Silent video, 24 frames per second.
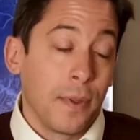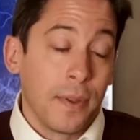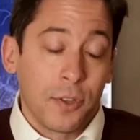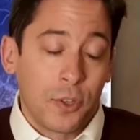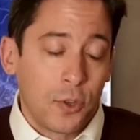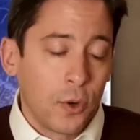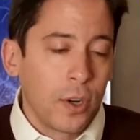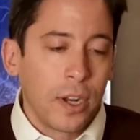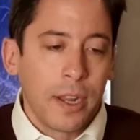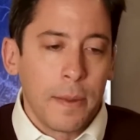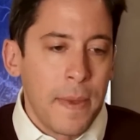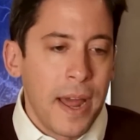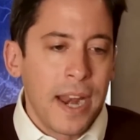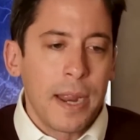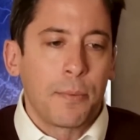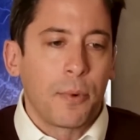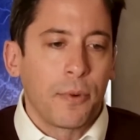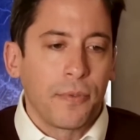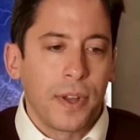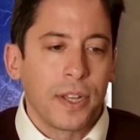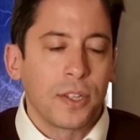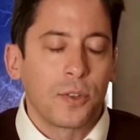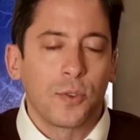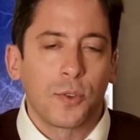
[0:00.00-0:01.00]
certainly many
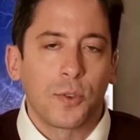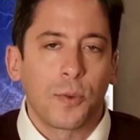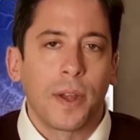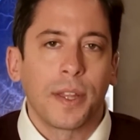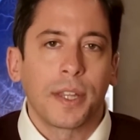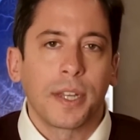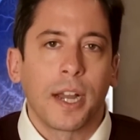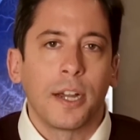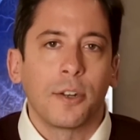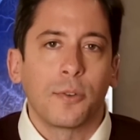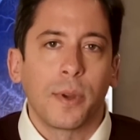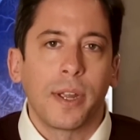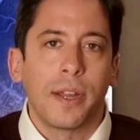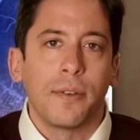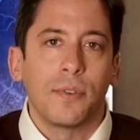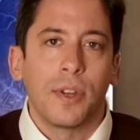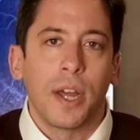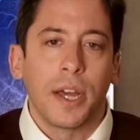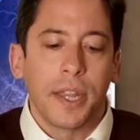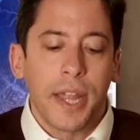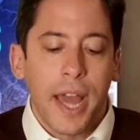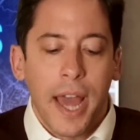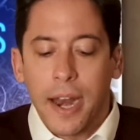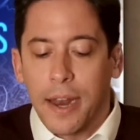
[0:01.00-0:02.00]
professors around the country have
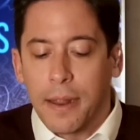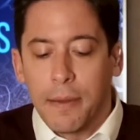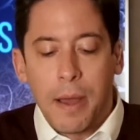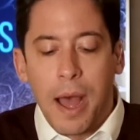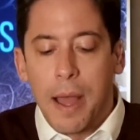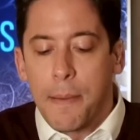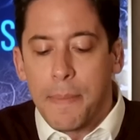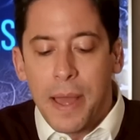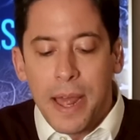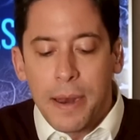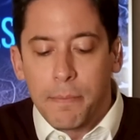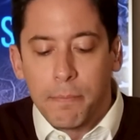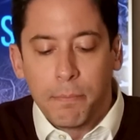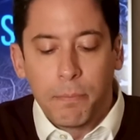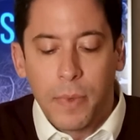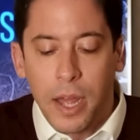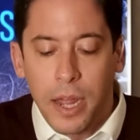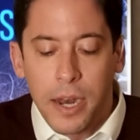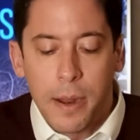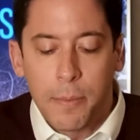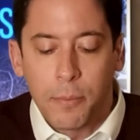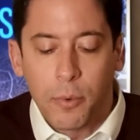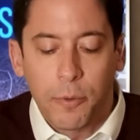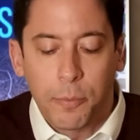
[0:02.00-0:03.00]
done that. I bet
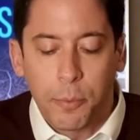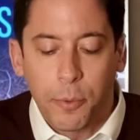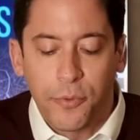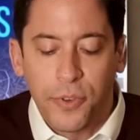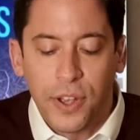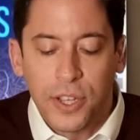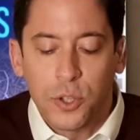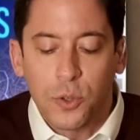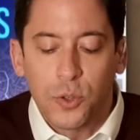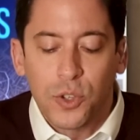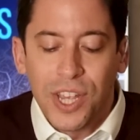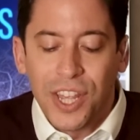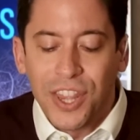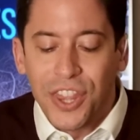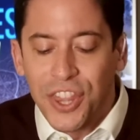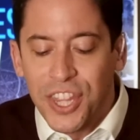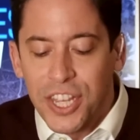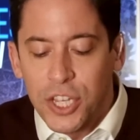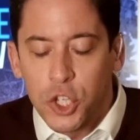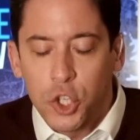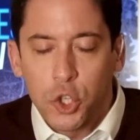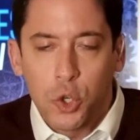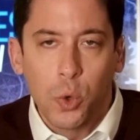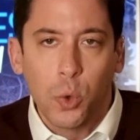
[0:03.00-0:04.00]
a number of professors at
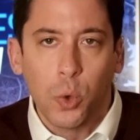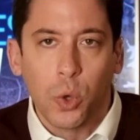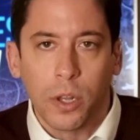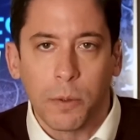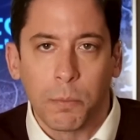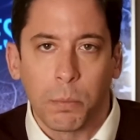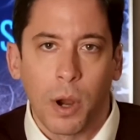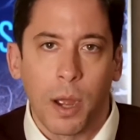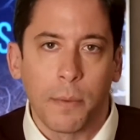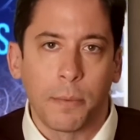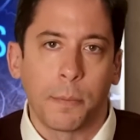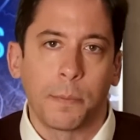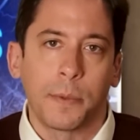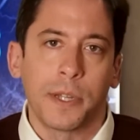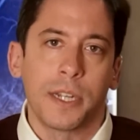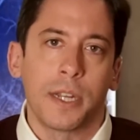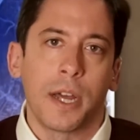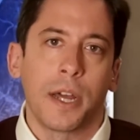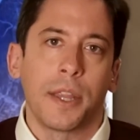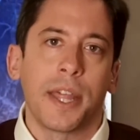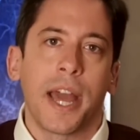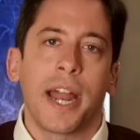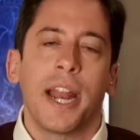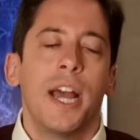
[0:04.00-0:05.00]
this school have probably
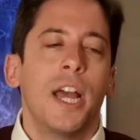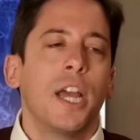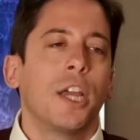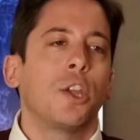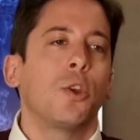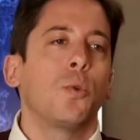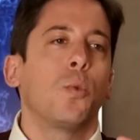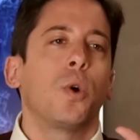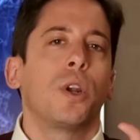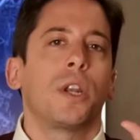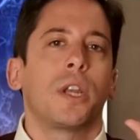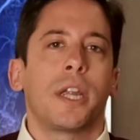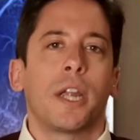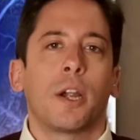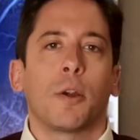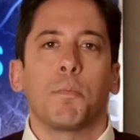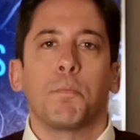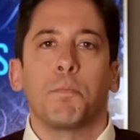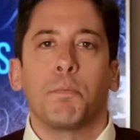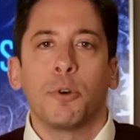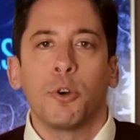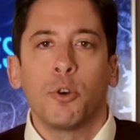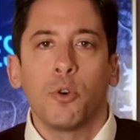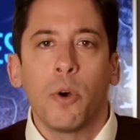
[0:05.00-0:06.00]
done that. You wouldn't hear
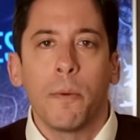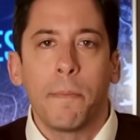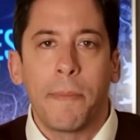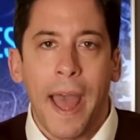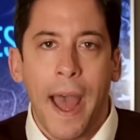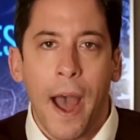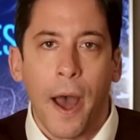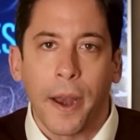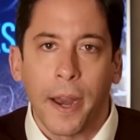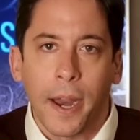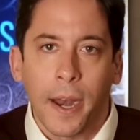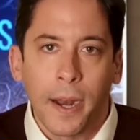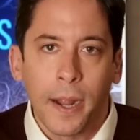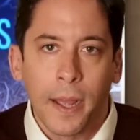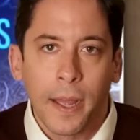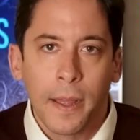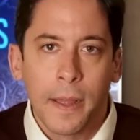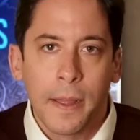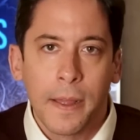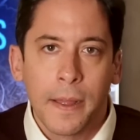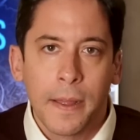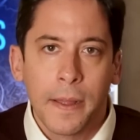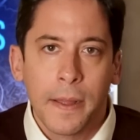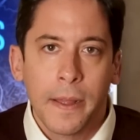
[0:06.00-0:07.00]
boo about it.
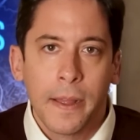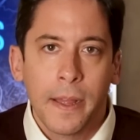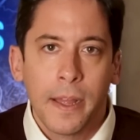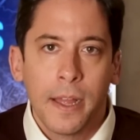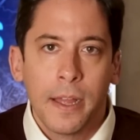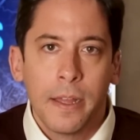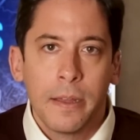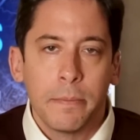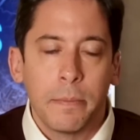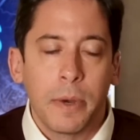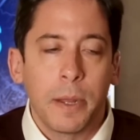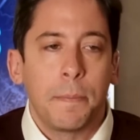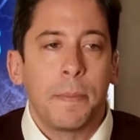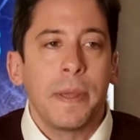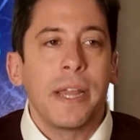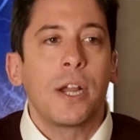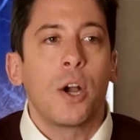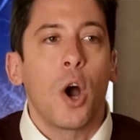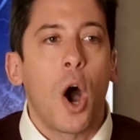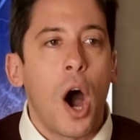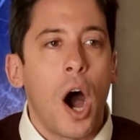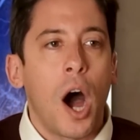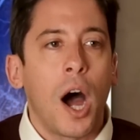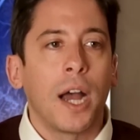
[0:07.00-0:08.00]
But
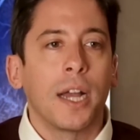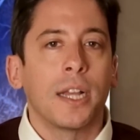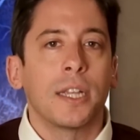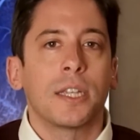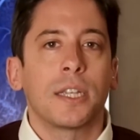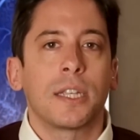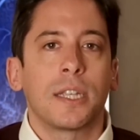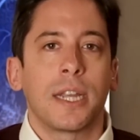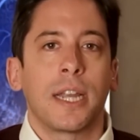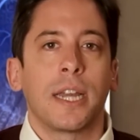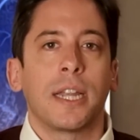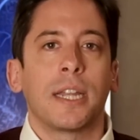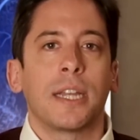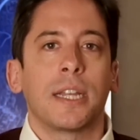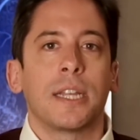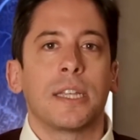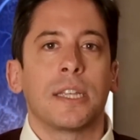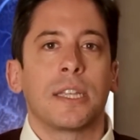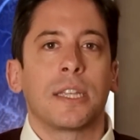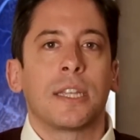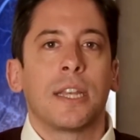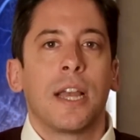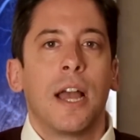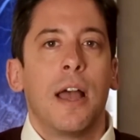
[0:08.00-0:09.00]
because it
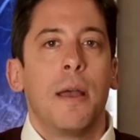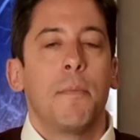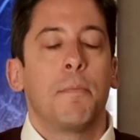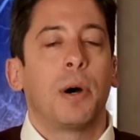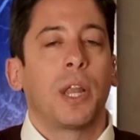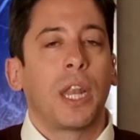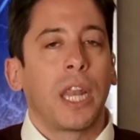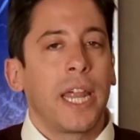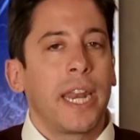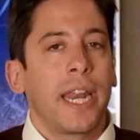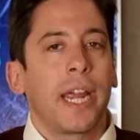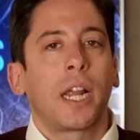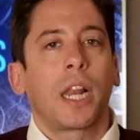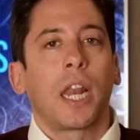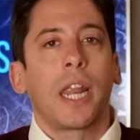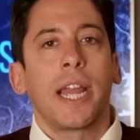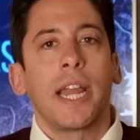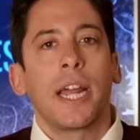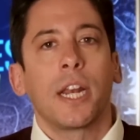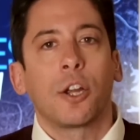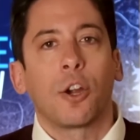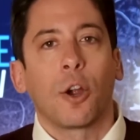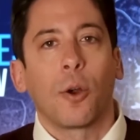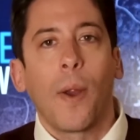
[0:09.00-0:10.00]
is
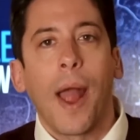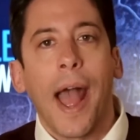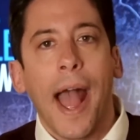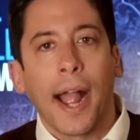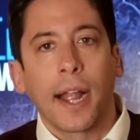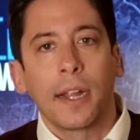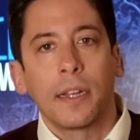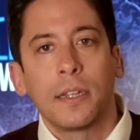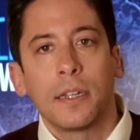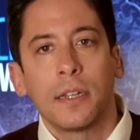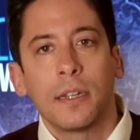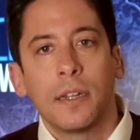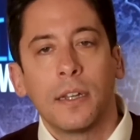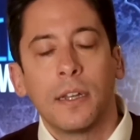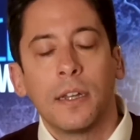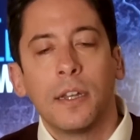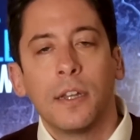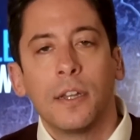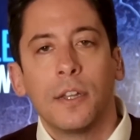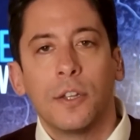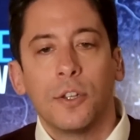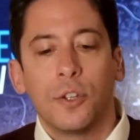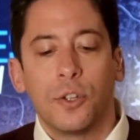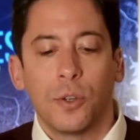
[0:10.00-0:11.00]
politically incorrect
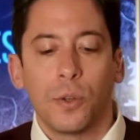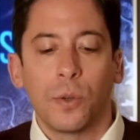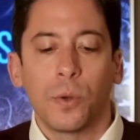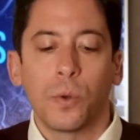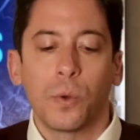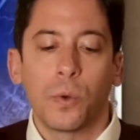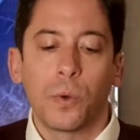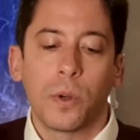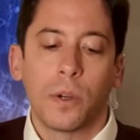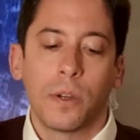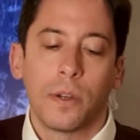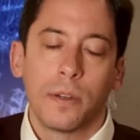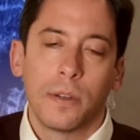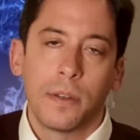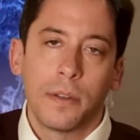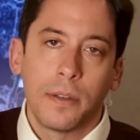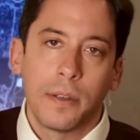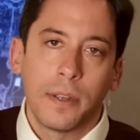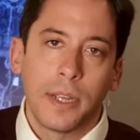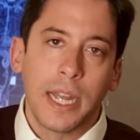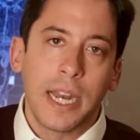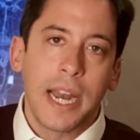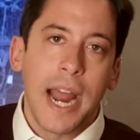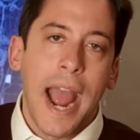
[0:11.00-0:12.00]
to
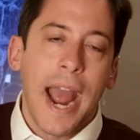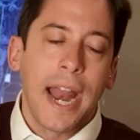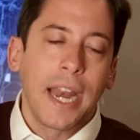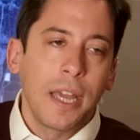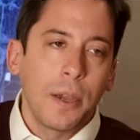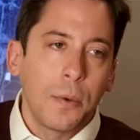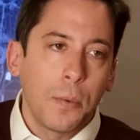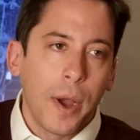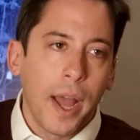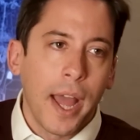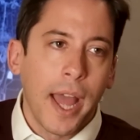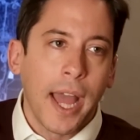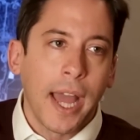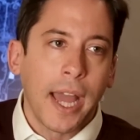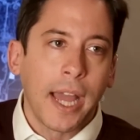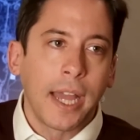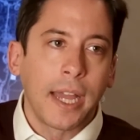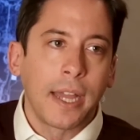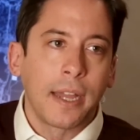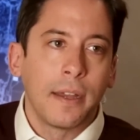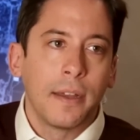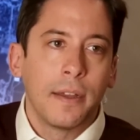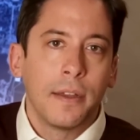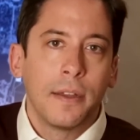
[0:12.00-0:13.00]
in any
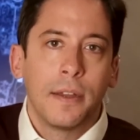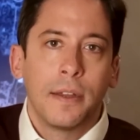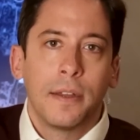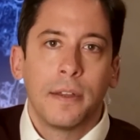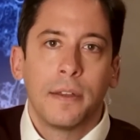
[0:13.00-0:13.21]
way